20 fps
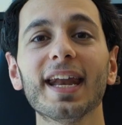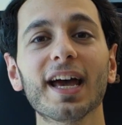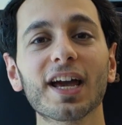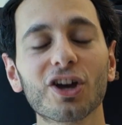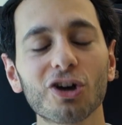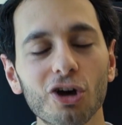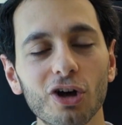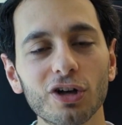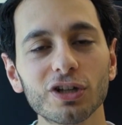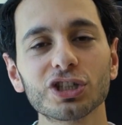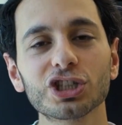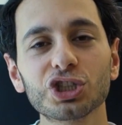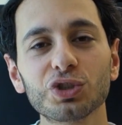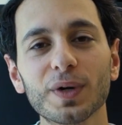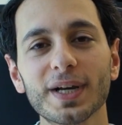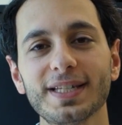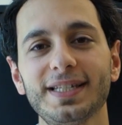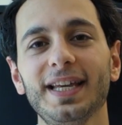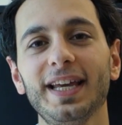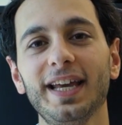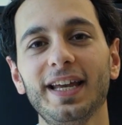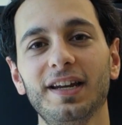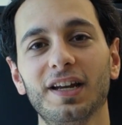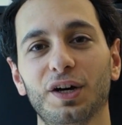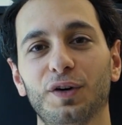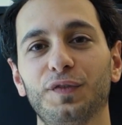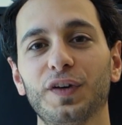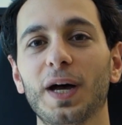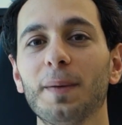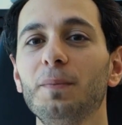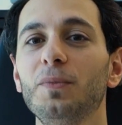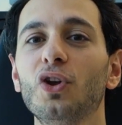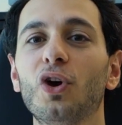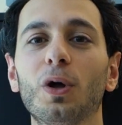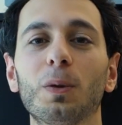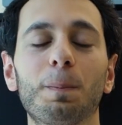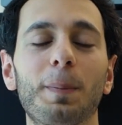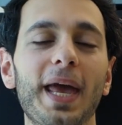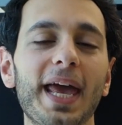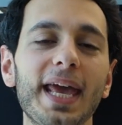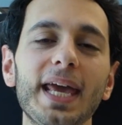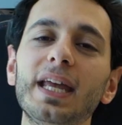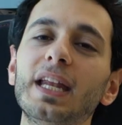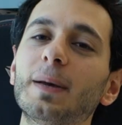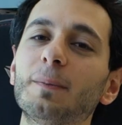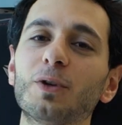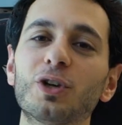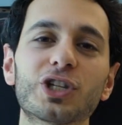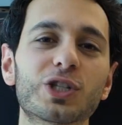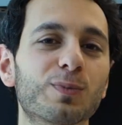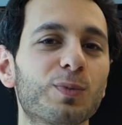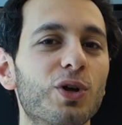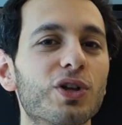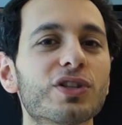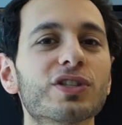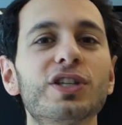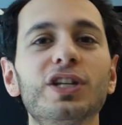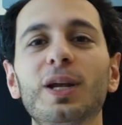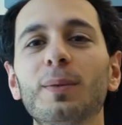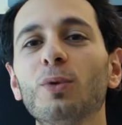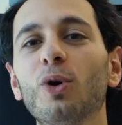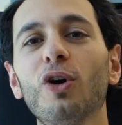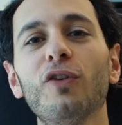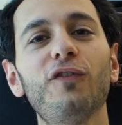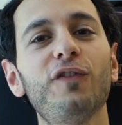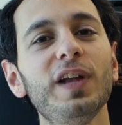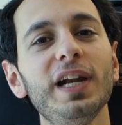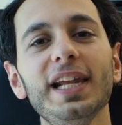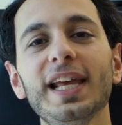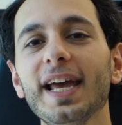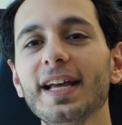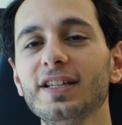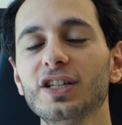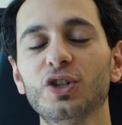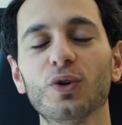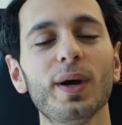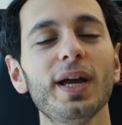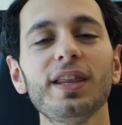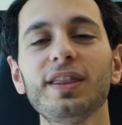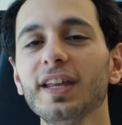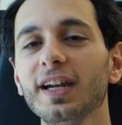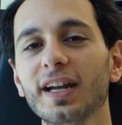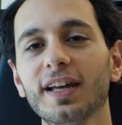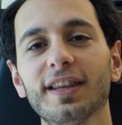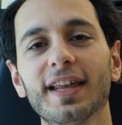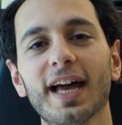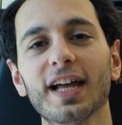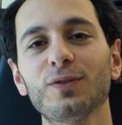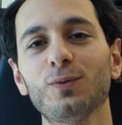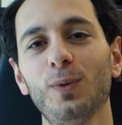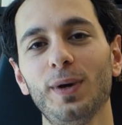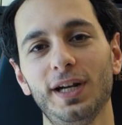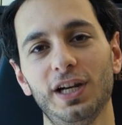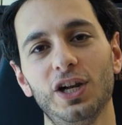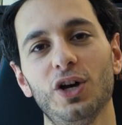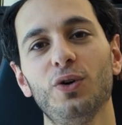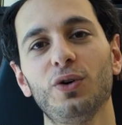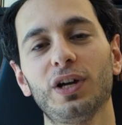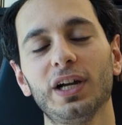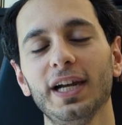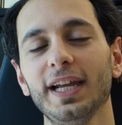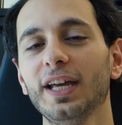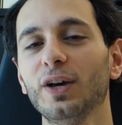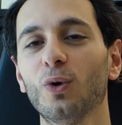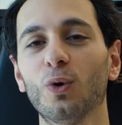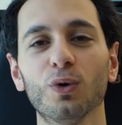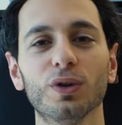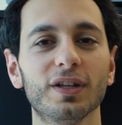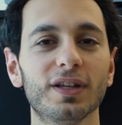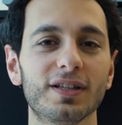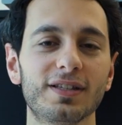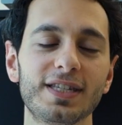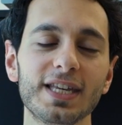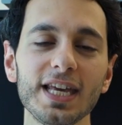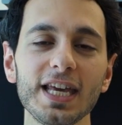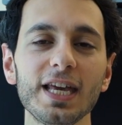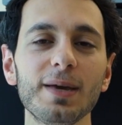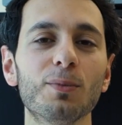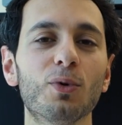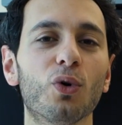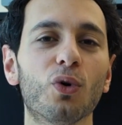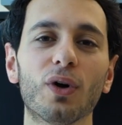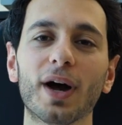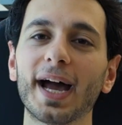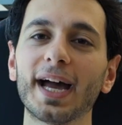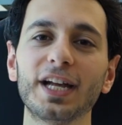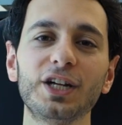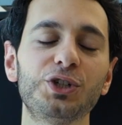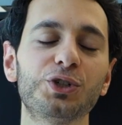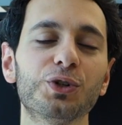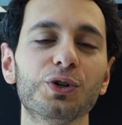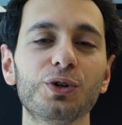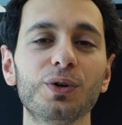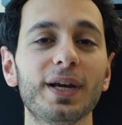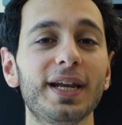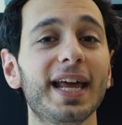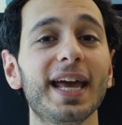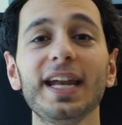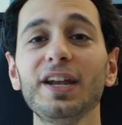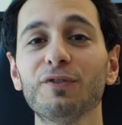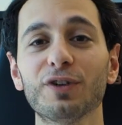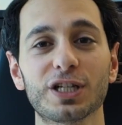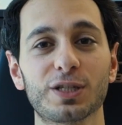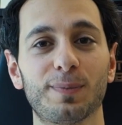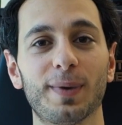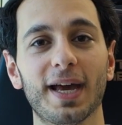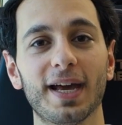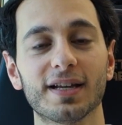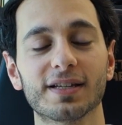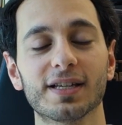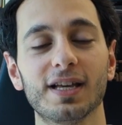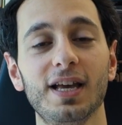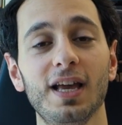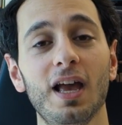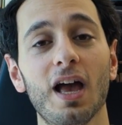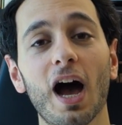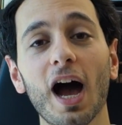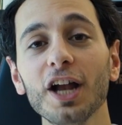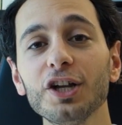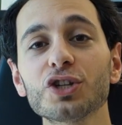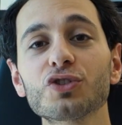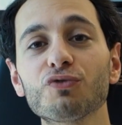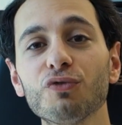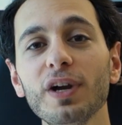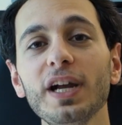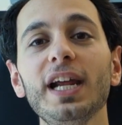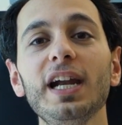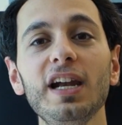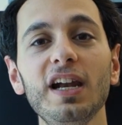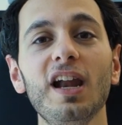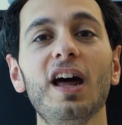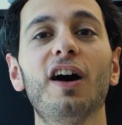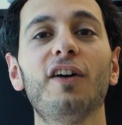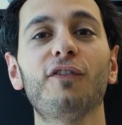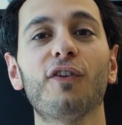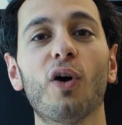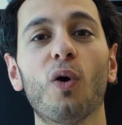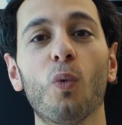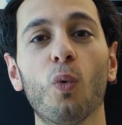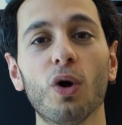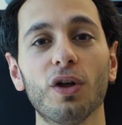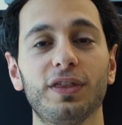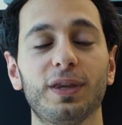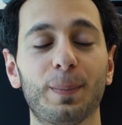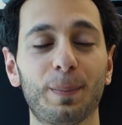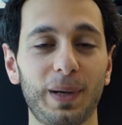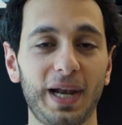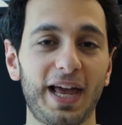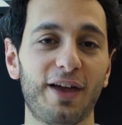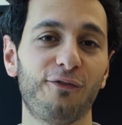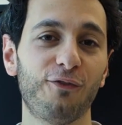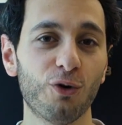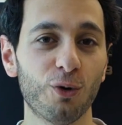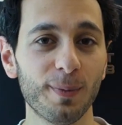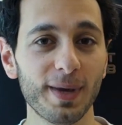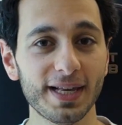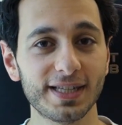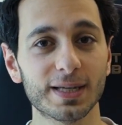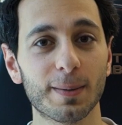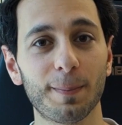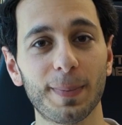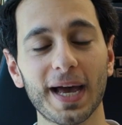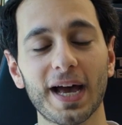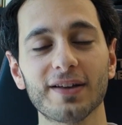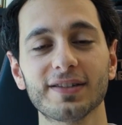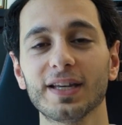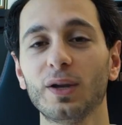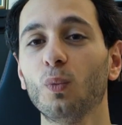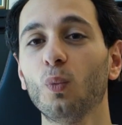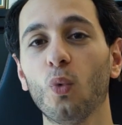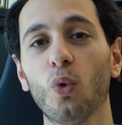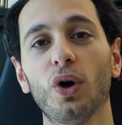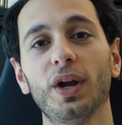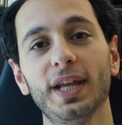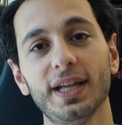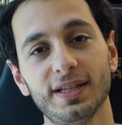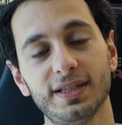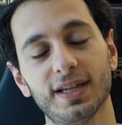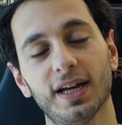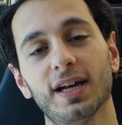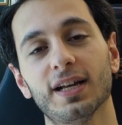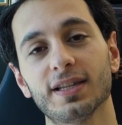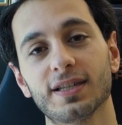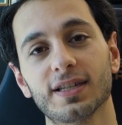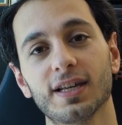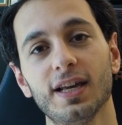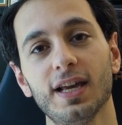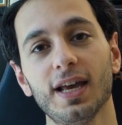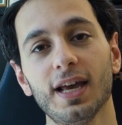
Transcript: I can't stress it enough. I'm not paid, I'm not sponsored, I'm not affiliated or anything like that with locally or the team or Andrew in any respect. I just really love what the platform is about and what it does.